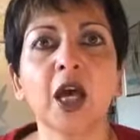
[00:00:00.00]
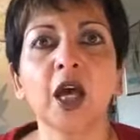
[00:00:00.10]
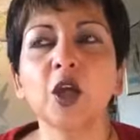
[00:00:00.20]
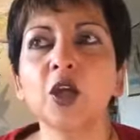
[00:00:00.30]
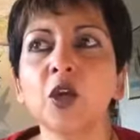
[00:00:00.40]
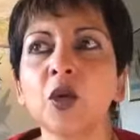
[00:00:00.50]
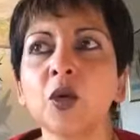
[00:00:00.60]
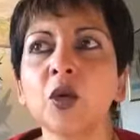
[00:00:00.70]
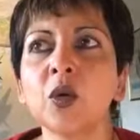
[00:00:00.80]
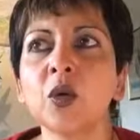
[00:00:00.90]

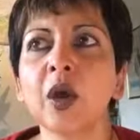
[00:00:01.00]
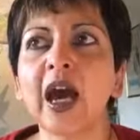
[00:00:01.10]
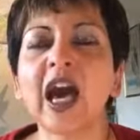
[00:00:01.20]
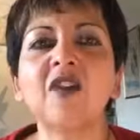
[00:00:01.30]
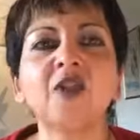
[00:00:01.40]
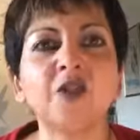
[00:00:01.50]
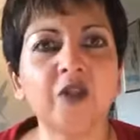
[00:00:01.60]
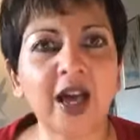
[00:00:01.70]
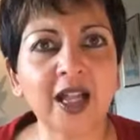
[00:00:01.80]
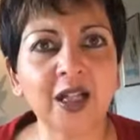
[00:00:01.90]
You have a
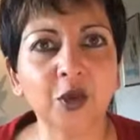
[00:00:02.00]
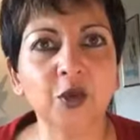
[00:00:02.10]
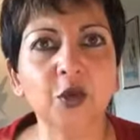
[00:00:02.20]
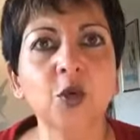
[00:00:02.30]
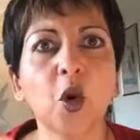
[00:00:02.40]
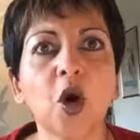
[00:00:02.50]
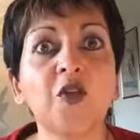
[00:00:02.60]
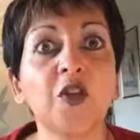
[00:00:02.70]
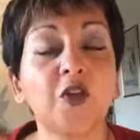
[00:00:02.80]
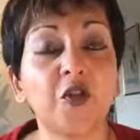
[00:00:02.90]
value, you
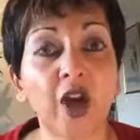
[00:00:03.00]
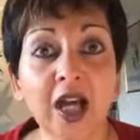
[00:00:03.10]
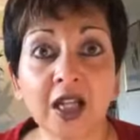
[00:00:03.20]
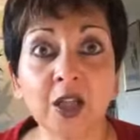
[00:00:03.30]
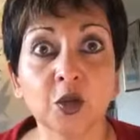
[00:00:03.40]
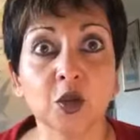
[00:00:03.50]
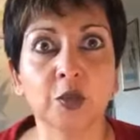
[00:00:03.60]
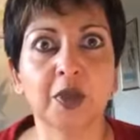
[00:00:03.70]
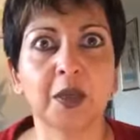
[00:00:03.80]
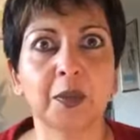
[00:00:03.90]
offer value to
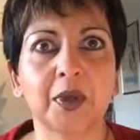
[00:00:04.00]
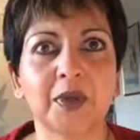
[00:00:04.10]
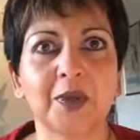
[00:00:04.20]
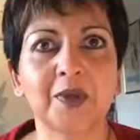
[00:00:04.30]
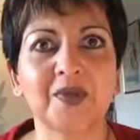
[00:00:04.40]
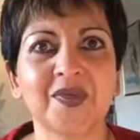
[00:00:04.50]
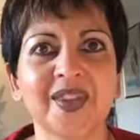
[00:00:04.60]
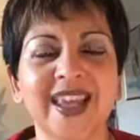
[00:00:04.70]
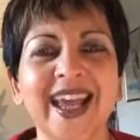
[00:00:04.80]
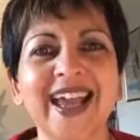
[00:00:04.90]
people,
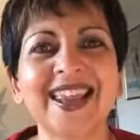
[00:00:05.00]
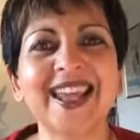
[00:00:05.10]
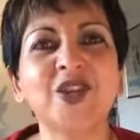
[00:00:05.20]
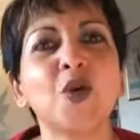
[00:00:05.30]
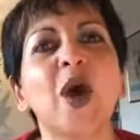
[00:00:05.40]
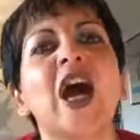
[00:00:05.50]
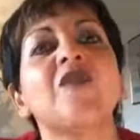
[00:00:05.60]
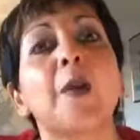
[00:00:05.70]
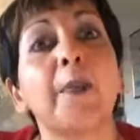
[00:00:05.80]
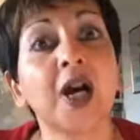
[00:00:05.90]
that you have
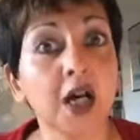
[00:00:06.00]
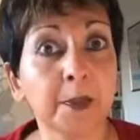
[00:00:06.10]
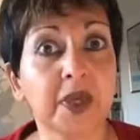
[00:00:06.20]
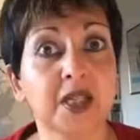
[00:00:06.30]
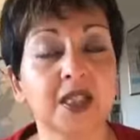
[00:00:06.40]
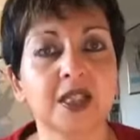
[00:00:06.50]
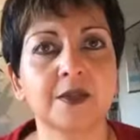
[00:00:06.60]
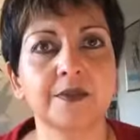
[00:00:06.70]
a purpose.